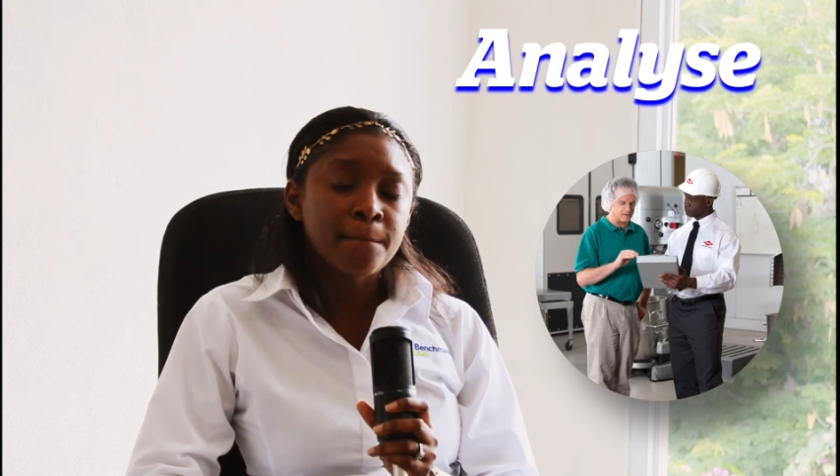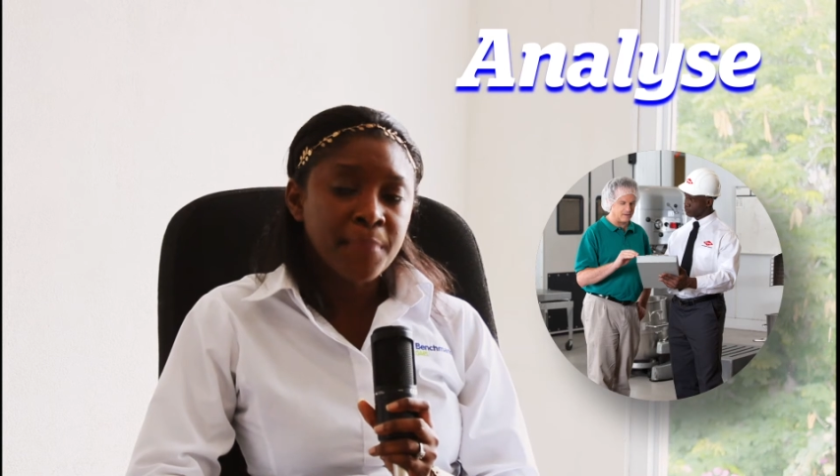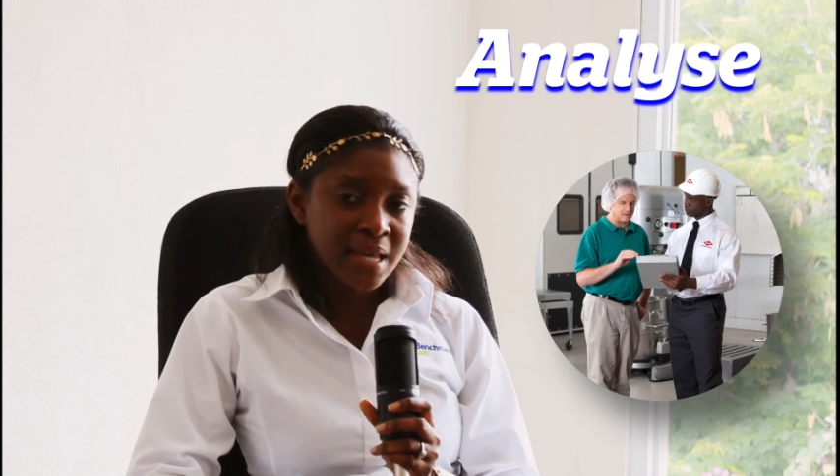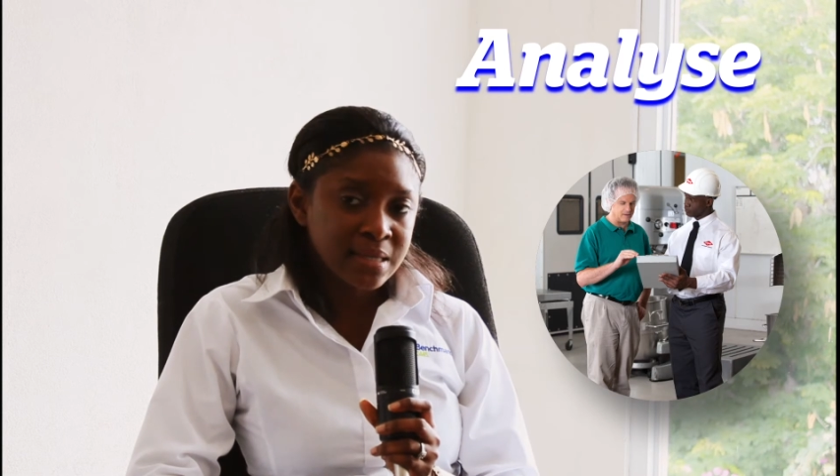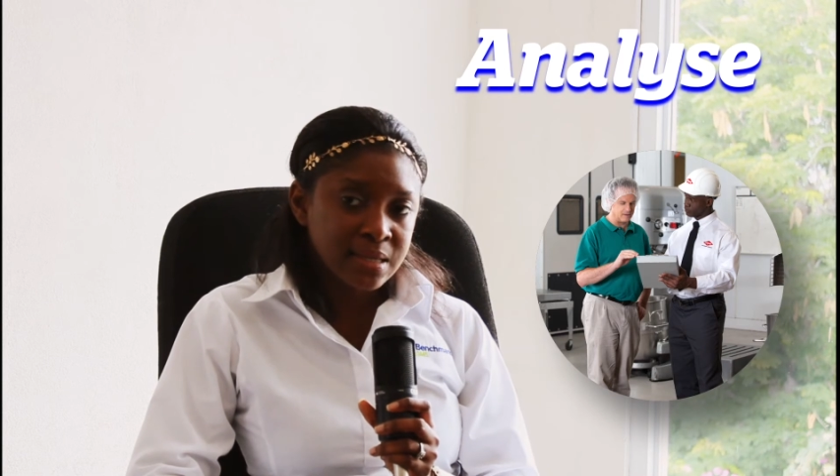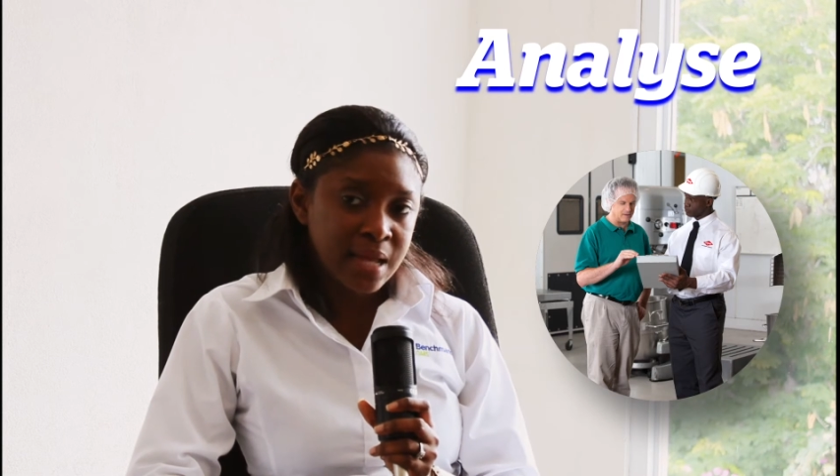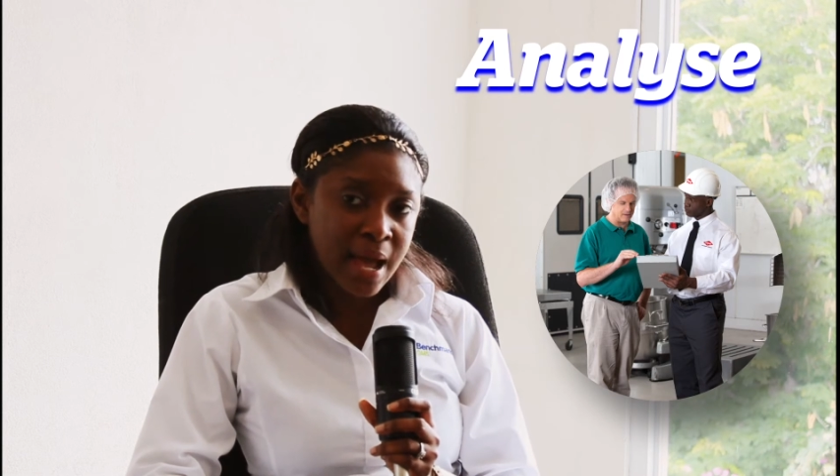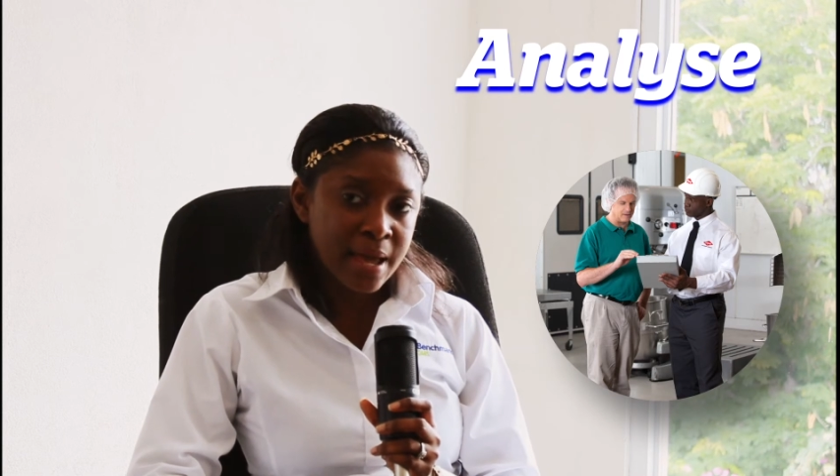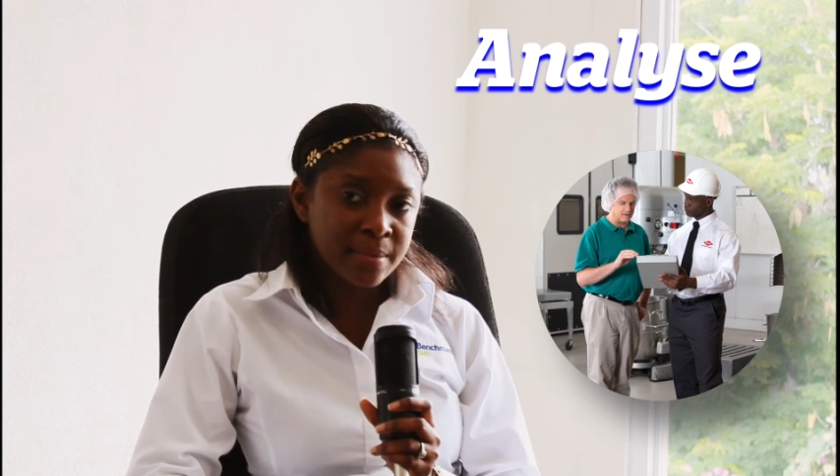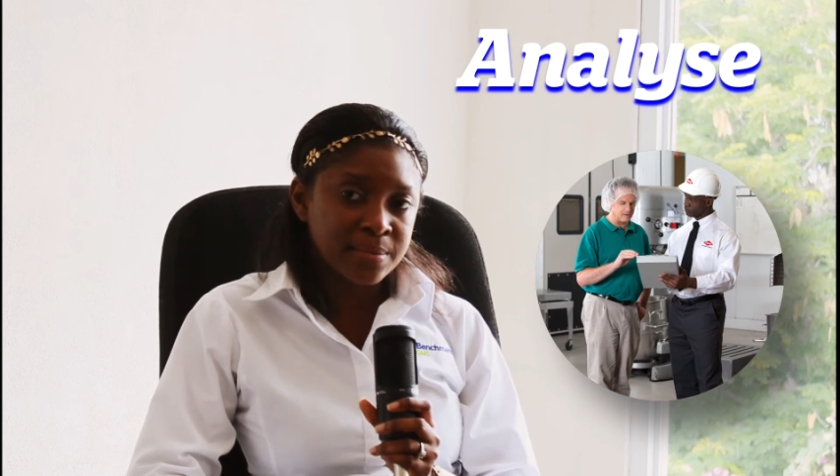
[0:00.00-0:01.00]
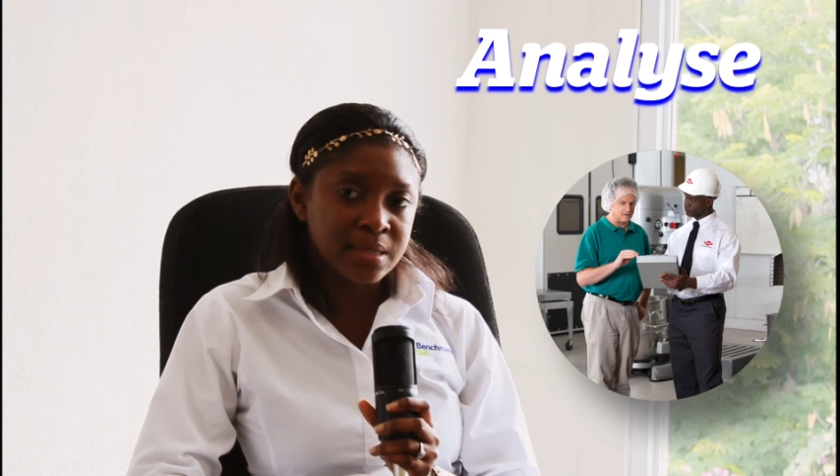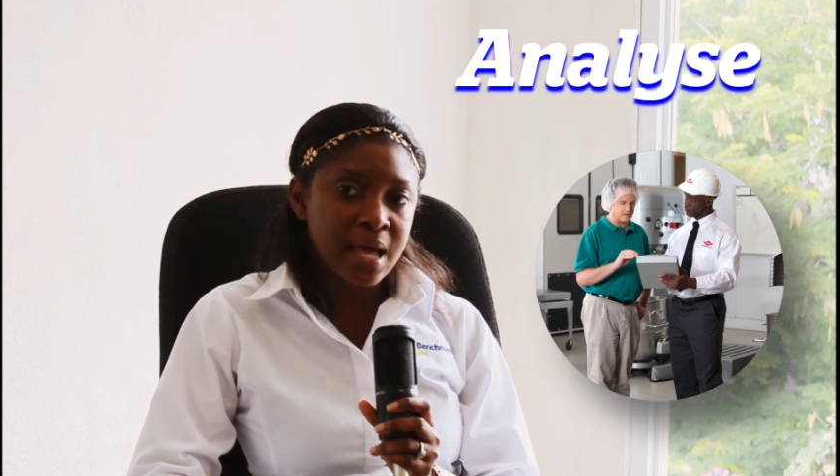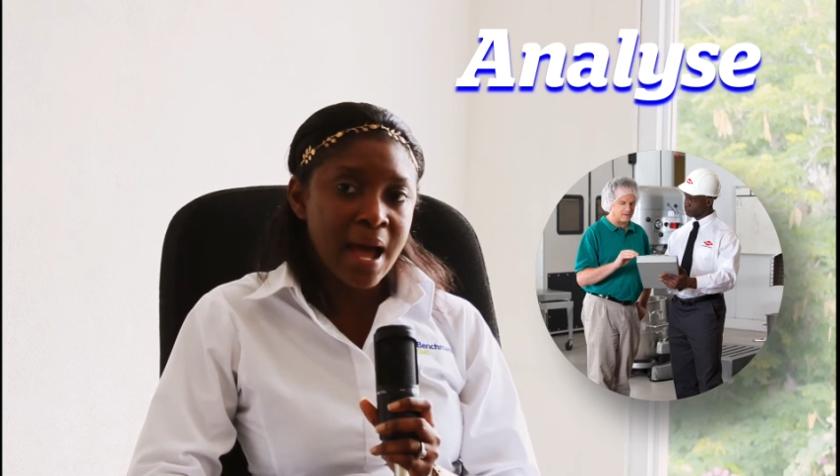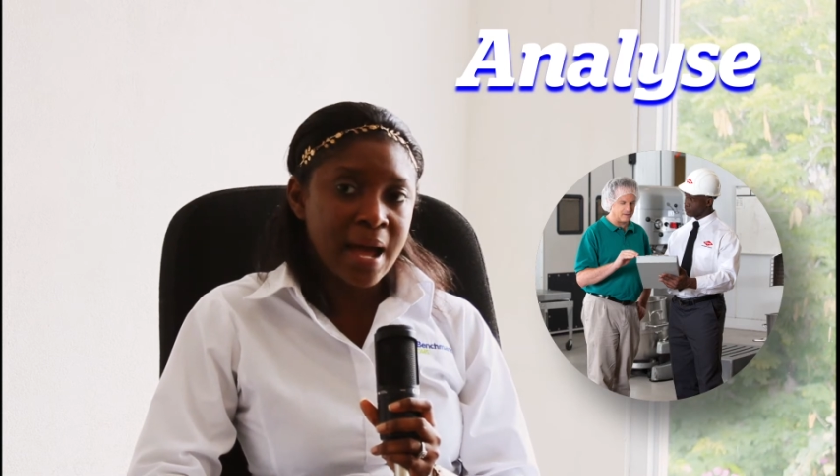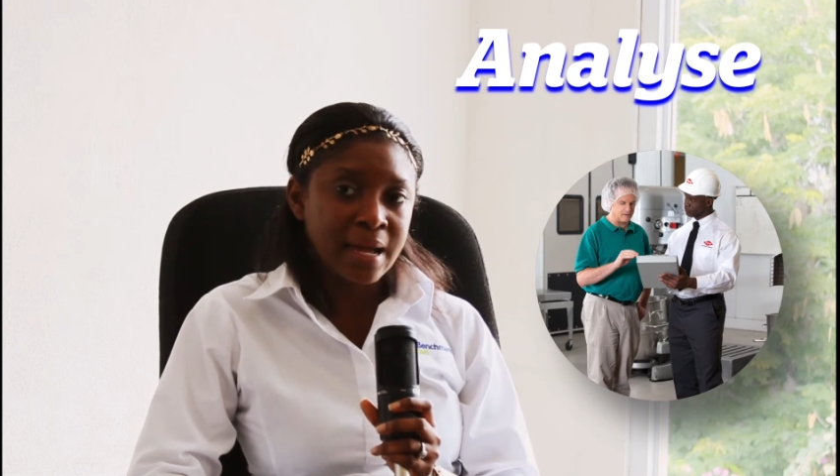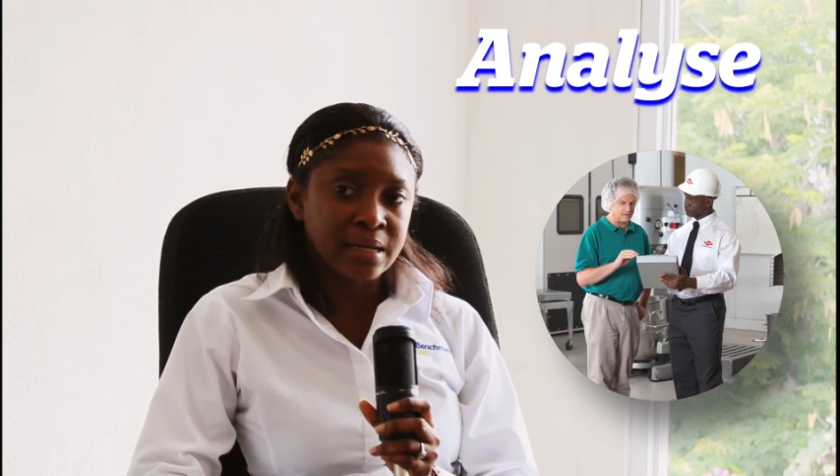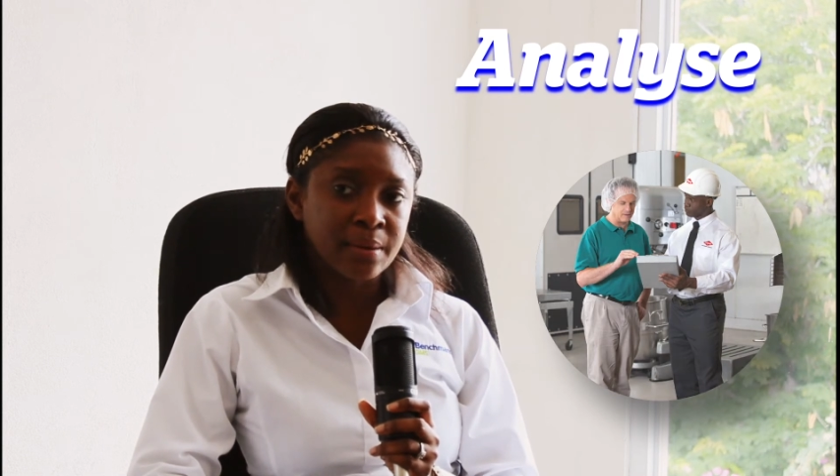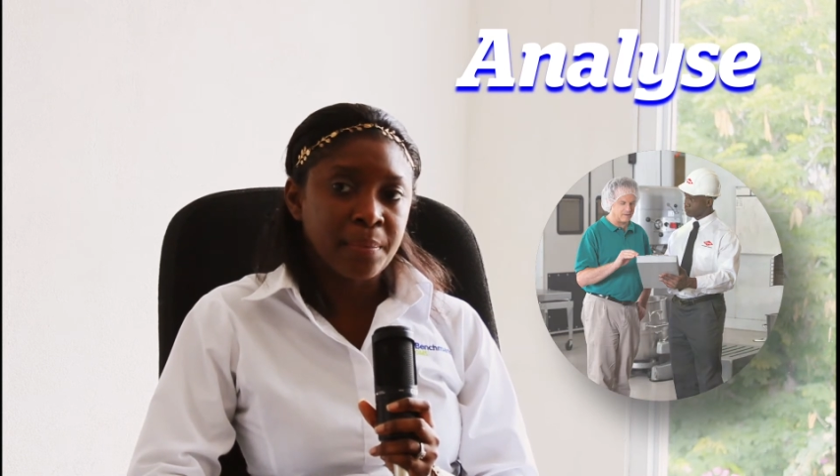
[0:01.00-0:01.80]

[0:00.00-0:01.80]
pest types, and